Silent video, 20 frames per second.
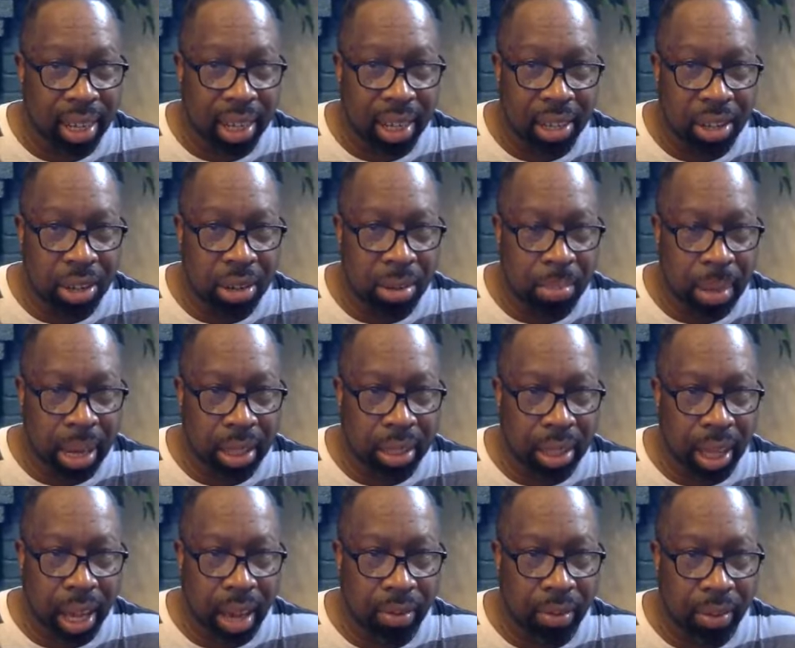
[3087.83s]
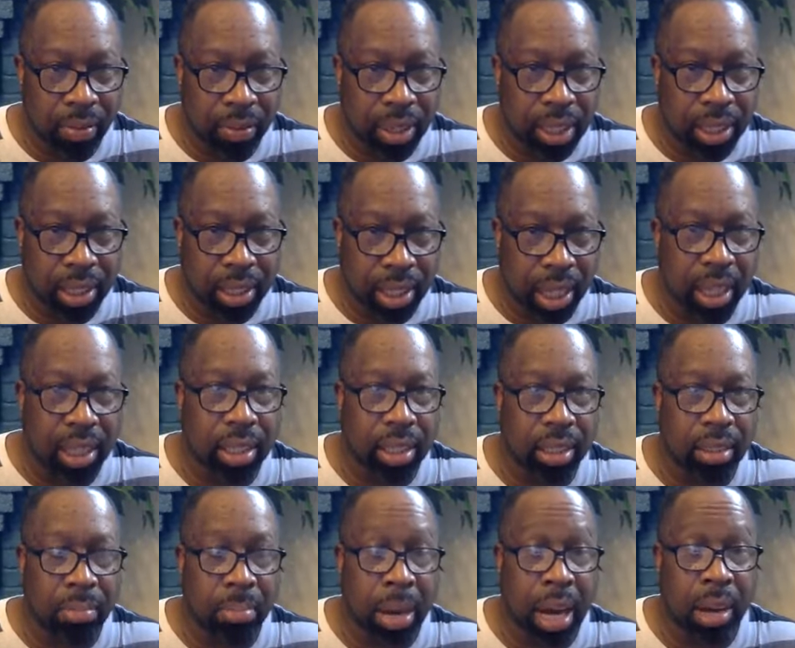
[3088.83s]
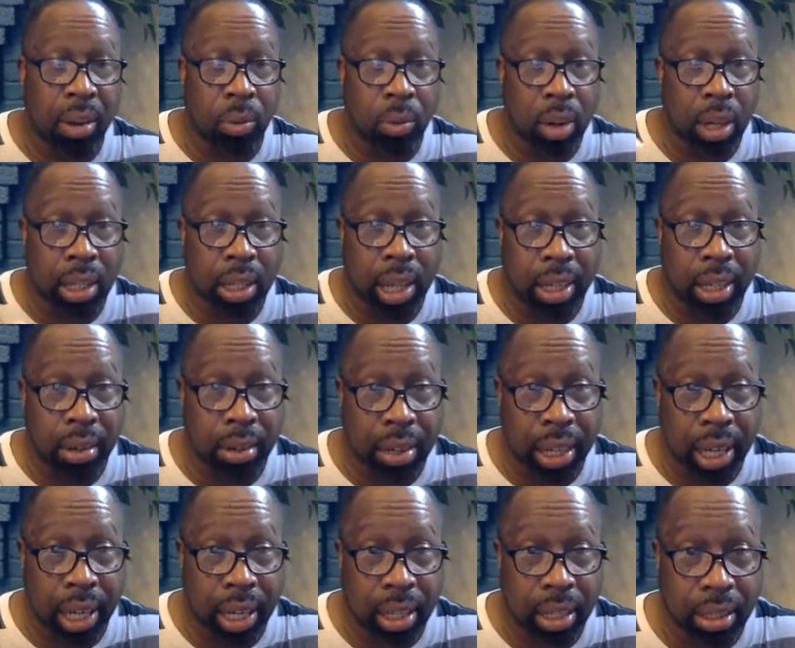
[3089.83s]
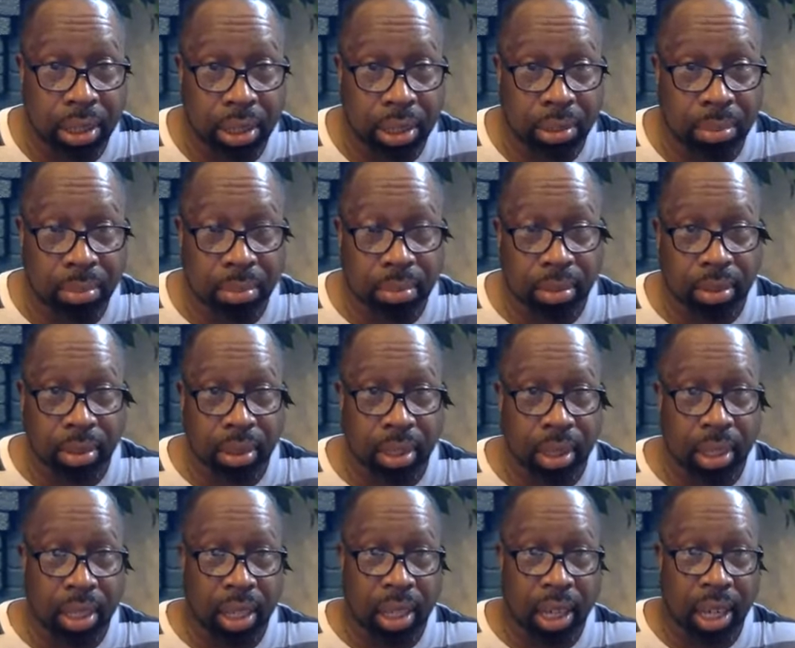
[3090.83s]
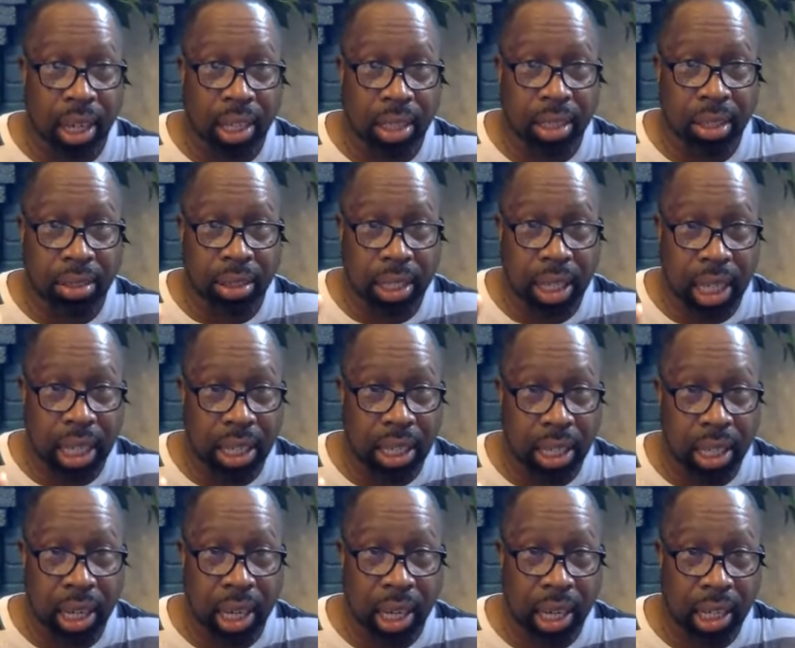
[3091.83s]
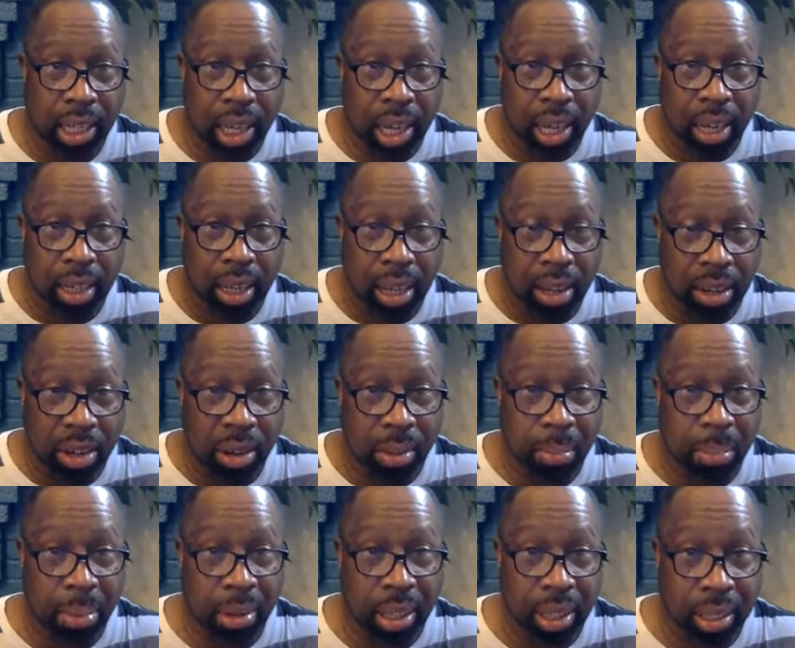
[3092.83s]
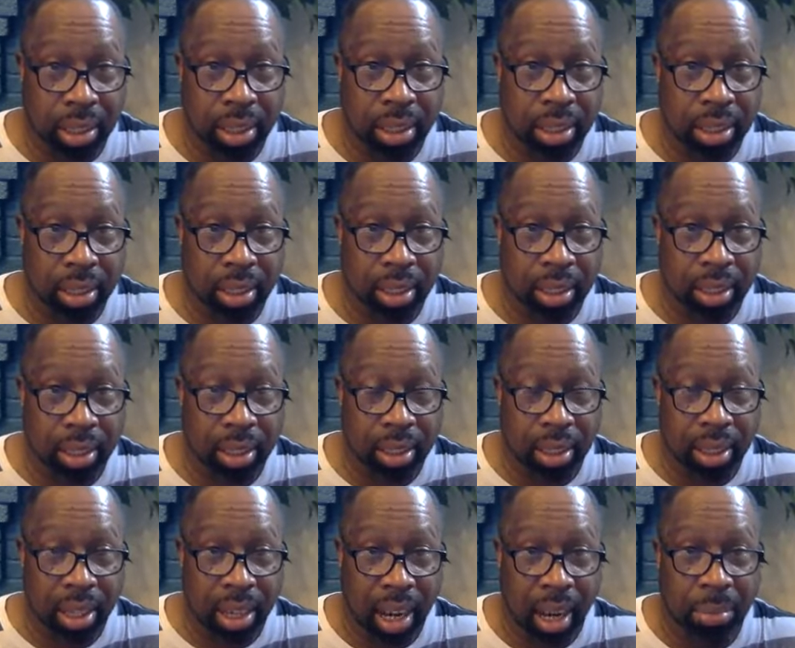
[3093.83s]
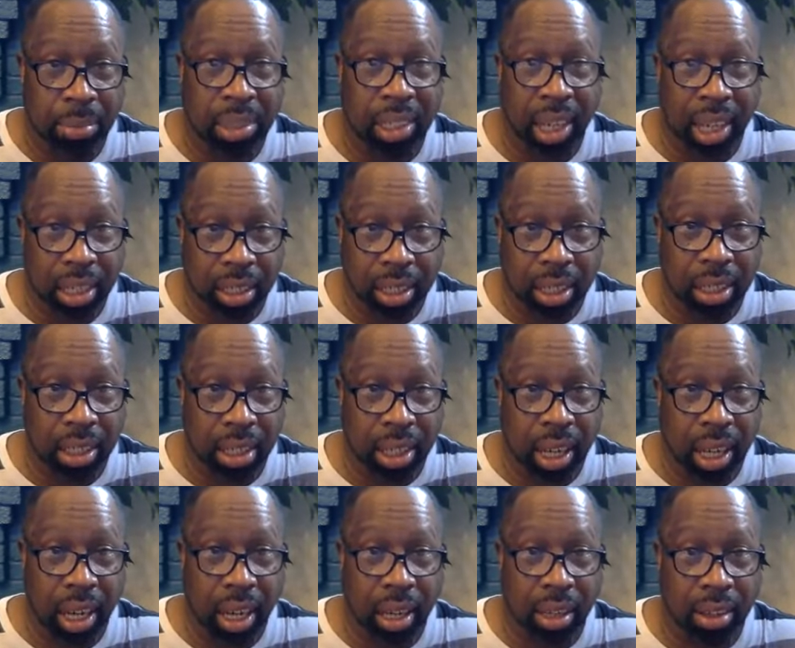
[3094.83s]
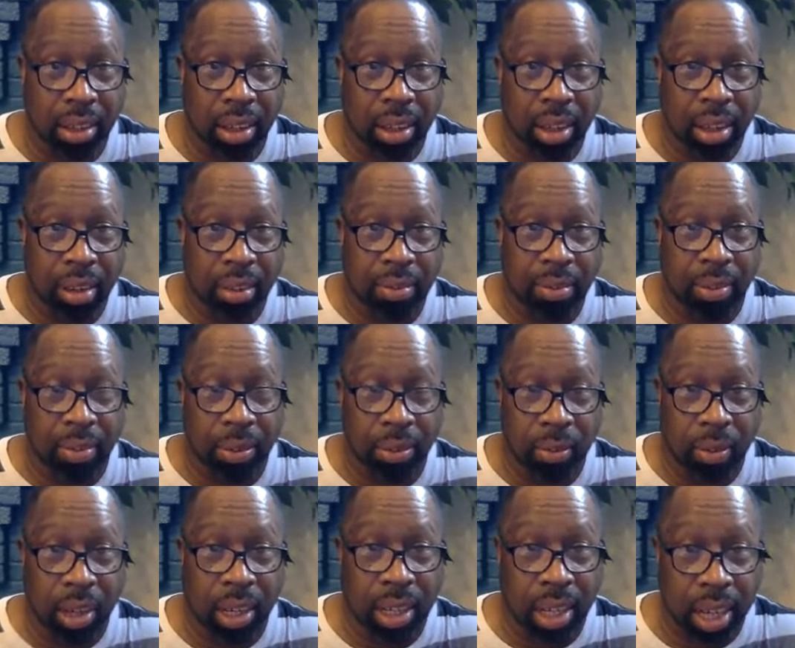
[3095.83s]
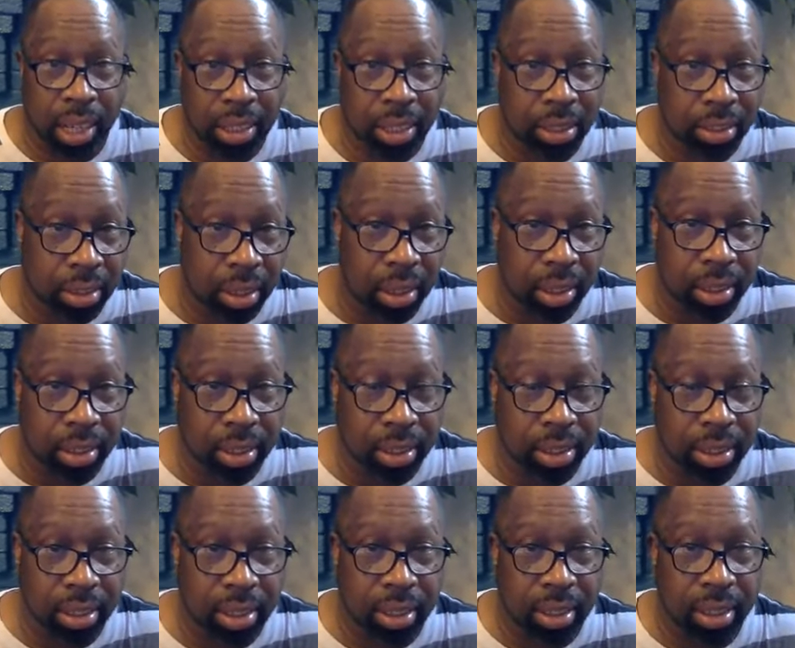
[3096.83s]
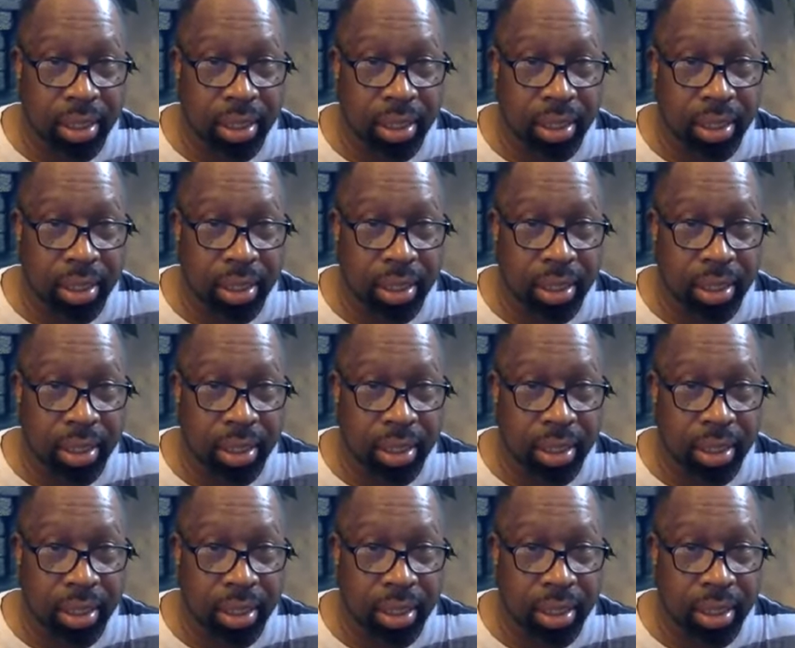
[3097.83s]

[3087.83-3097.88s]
You're about to have a visitation by the one that created you. And he's going to tell you again, that you're a prince. I'm changing your name from the one that struggles